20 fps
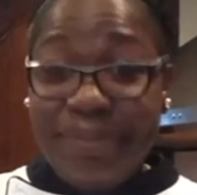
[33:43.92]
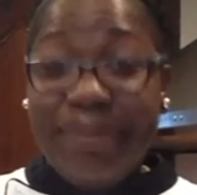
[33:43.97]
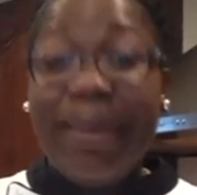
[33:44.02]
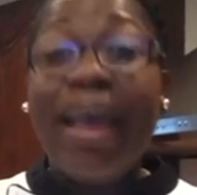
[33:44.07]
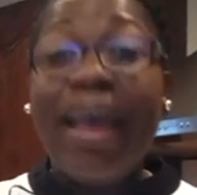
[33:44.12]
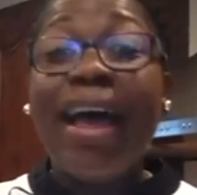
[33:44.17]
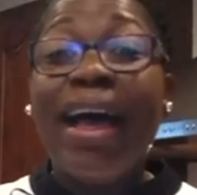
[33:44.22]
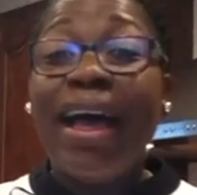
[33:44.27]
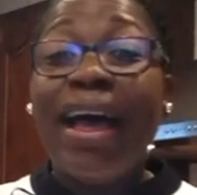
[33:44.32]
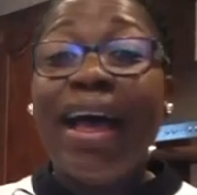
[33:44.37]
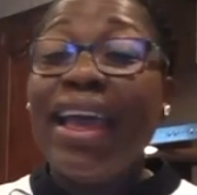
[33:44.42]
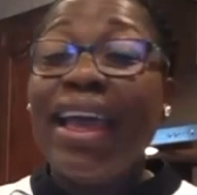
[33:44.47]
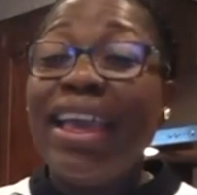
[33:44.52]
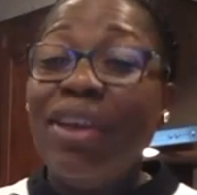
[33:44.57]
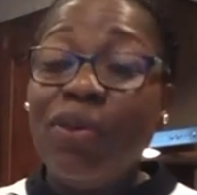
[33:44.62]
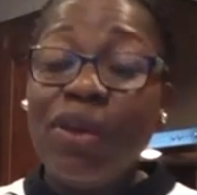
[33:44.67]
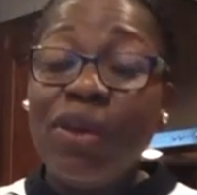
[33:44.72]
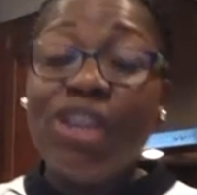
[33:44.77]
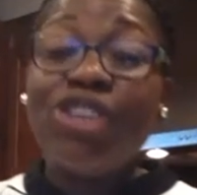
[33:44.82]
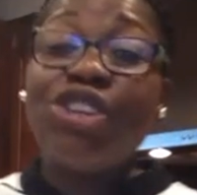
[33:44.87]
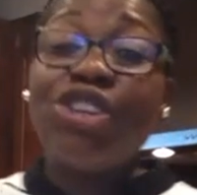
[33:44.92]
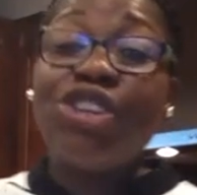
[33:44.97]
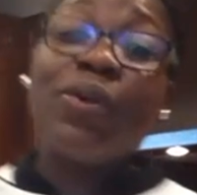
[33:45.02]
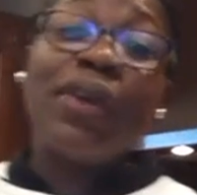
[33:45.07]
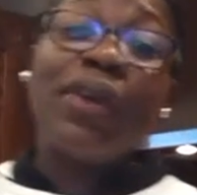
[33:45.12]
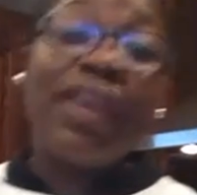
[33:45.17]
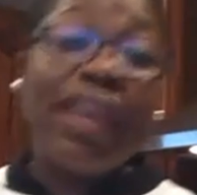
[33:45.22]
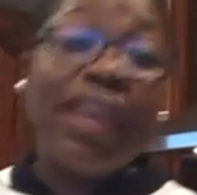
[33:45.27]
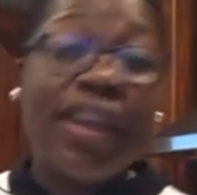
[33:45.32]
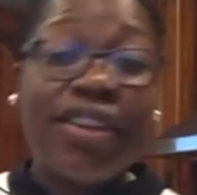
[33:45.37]
I wish you were
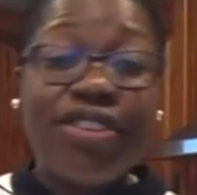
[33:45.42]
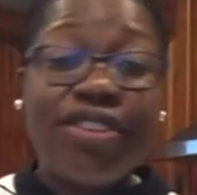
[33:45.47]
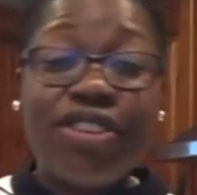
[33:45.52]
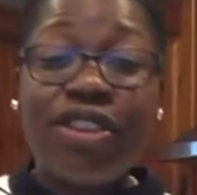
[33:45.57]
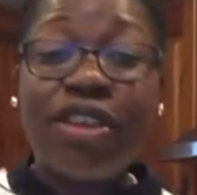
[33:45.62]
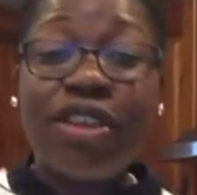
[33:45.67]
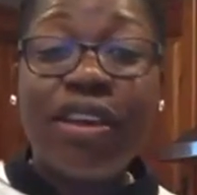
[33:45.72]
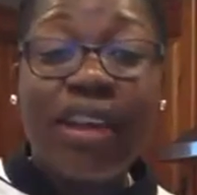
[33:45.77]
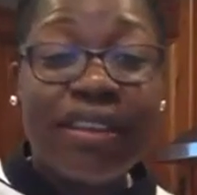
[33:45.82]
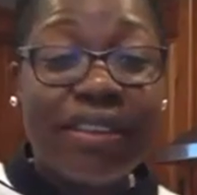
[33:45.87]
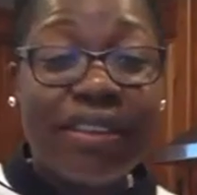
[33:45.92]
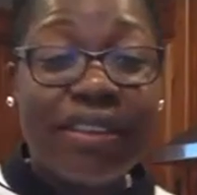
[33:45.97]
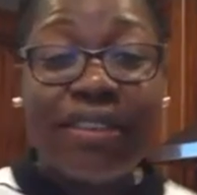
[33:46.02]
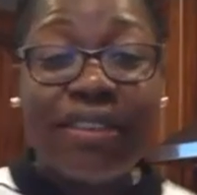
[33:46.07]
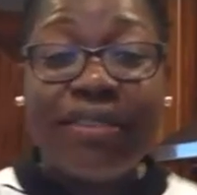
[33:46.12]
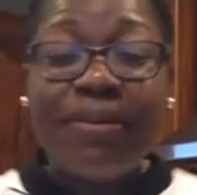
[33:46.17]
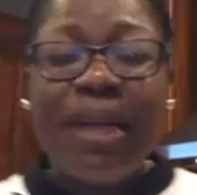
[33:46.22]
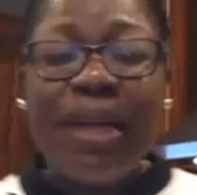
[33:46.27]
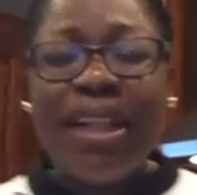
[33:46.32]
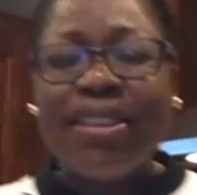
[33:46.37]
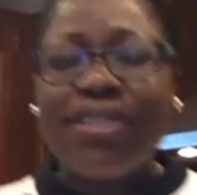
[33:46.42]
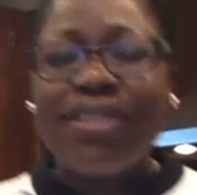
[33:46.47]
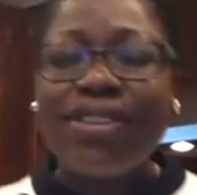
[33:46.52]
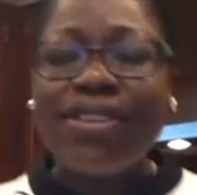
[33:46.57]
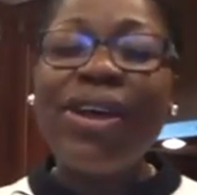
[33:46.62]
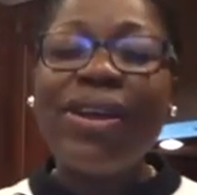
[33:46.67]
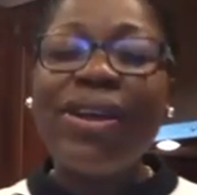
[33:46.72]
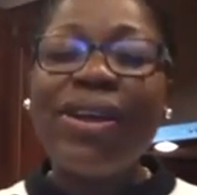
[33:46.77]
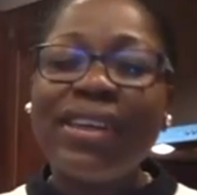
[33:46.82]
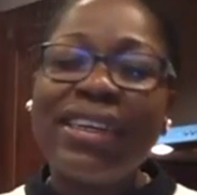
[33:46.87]
here too because it smells so
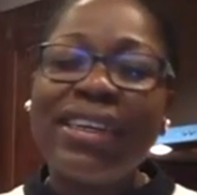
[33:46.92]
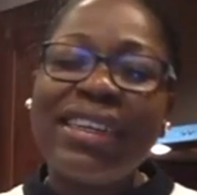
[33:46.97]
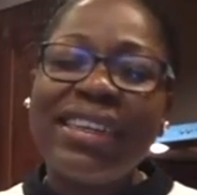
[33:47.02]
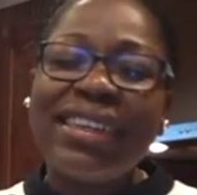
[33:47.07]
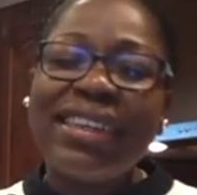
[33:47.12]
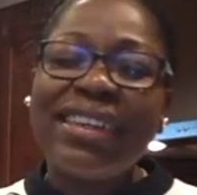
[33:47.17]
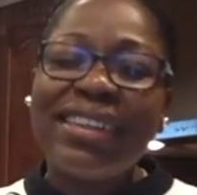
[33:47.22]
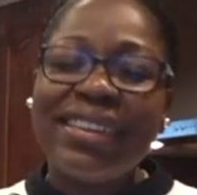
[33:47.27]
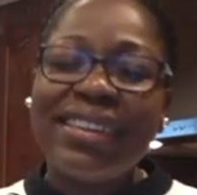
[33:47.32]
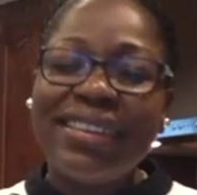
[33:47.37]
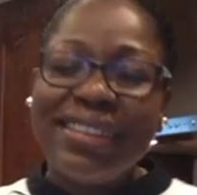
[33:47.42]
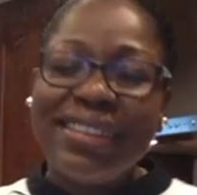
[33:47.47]
good.